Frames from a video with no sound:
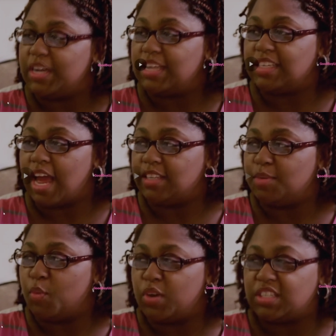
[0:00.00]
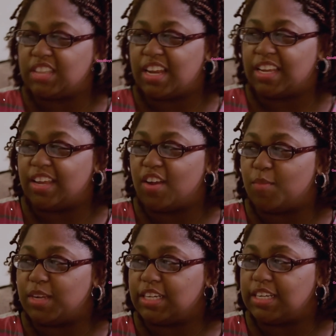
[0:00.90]
It's kind of something I want to just kind of get
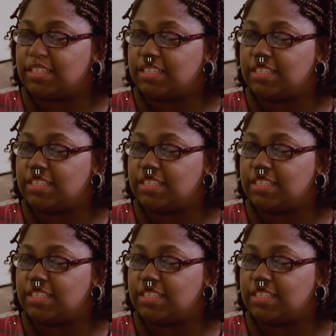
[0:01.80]
off my chest.